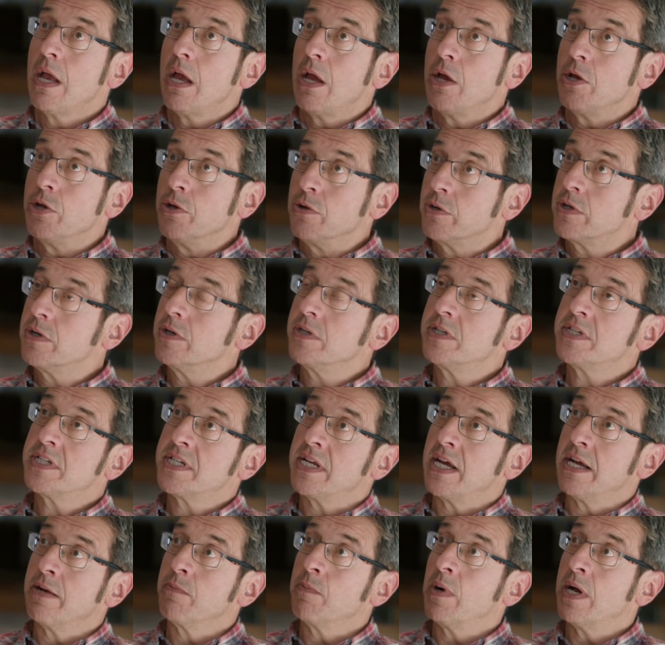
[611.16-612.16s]
you could
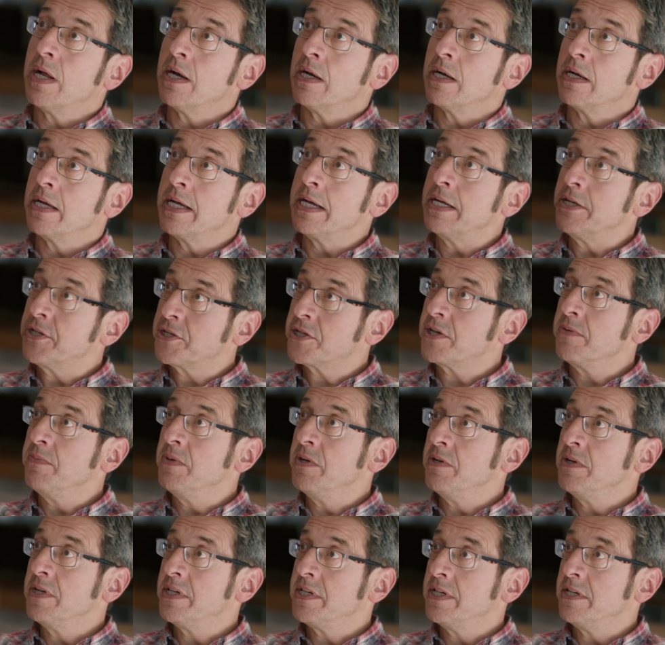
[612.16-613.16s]
say, well, each
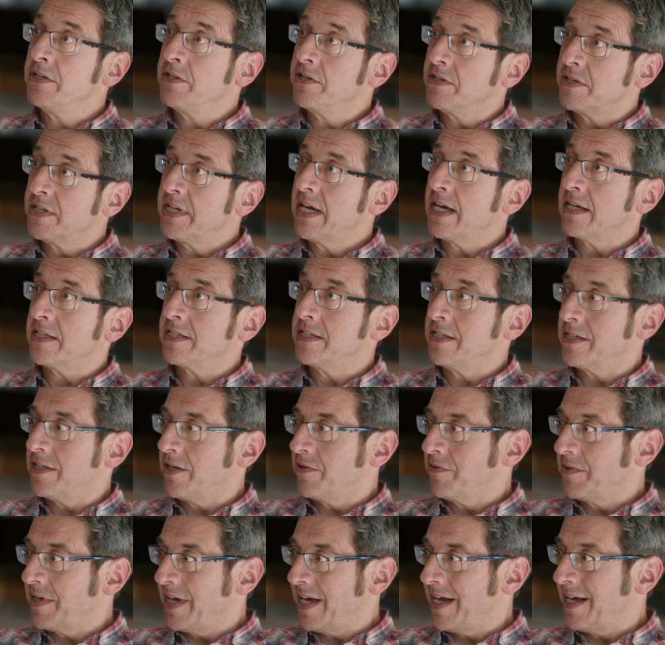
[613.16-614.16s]
community should tax its
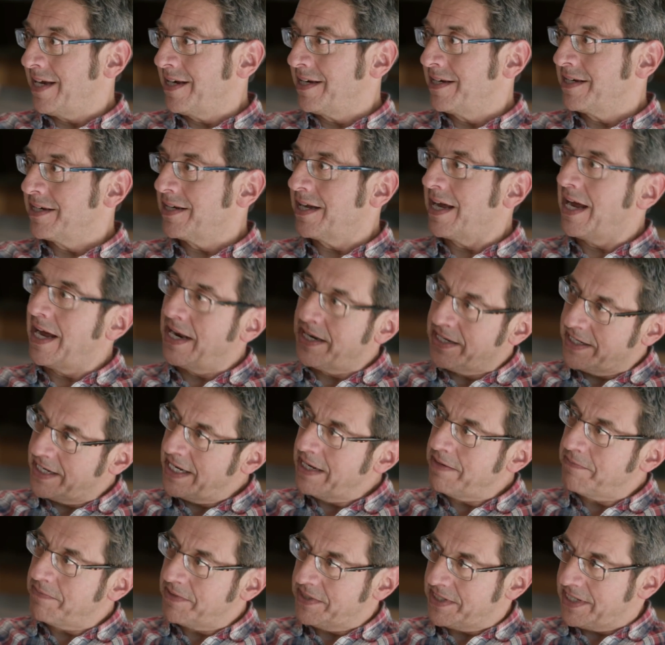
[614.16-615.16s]
own land and
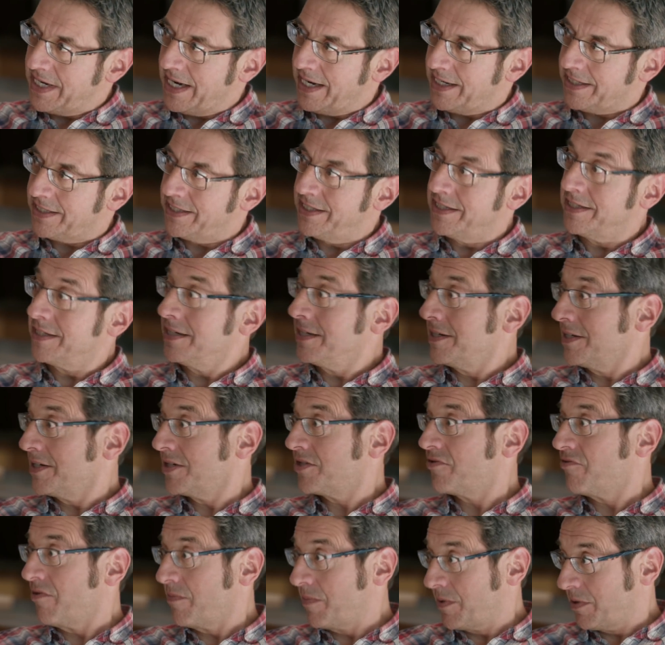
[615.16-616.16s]
keep the taxes and
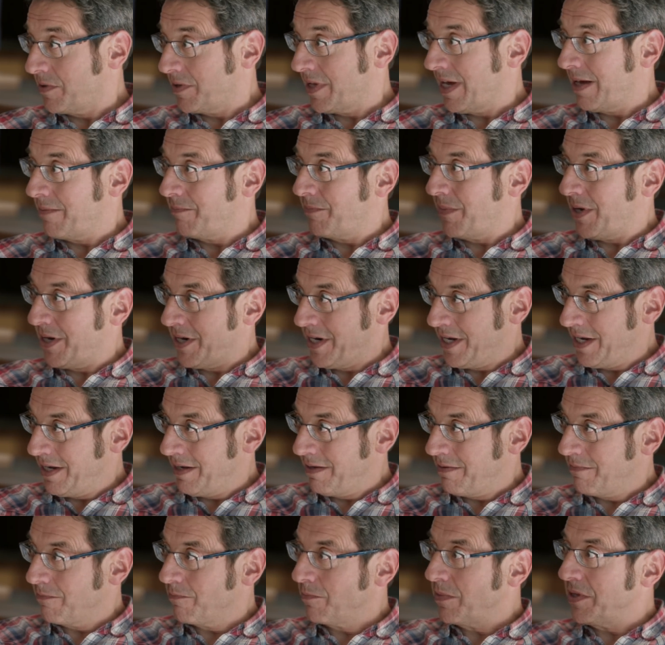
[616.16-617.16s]
distribute that
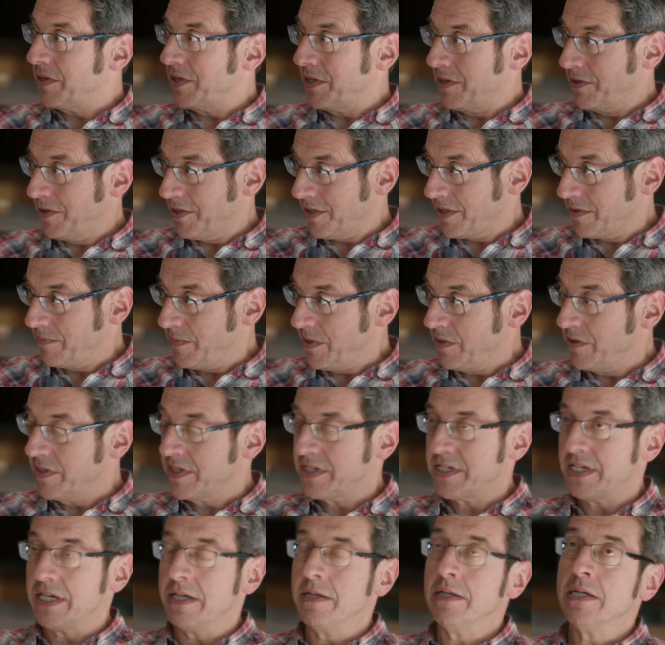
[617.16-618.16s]
money within the
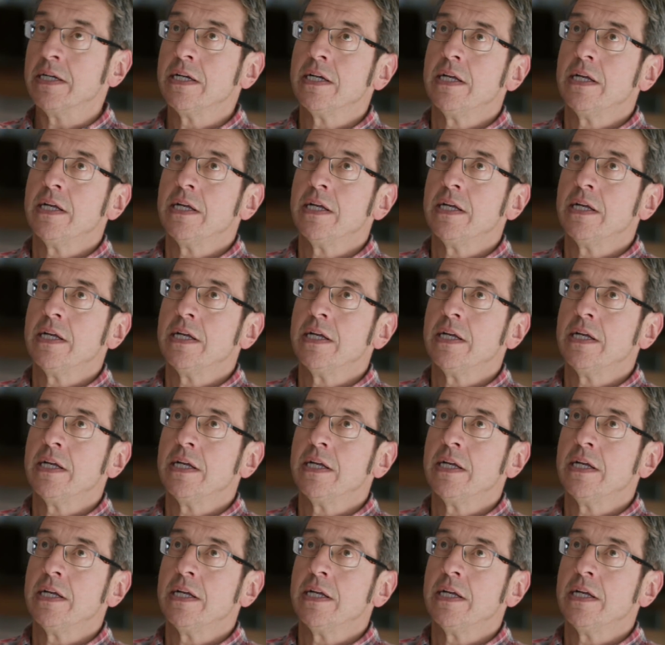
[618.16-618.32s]
community.